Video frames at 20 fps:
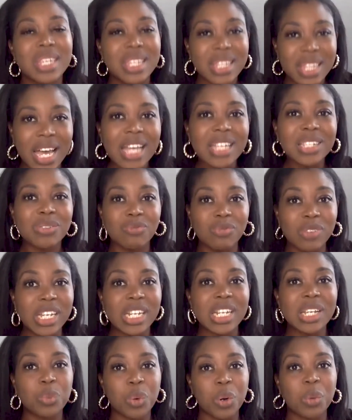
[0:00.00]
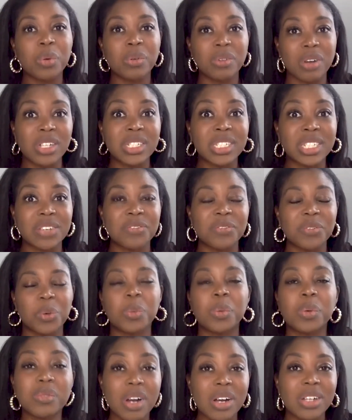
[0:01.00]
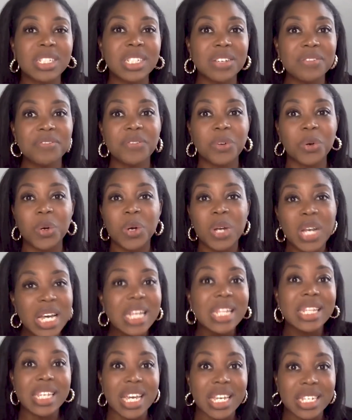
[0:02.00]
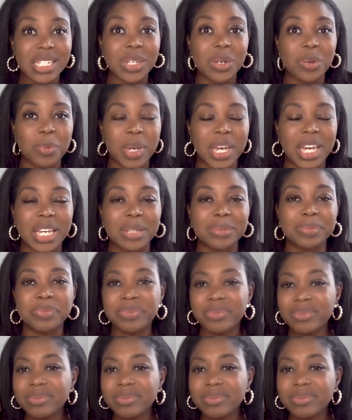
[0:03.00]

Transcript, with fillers: That's really what we're asking for. We're asking for the SOP.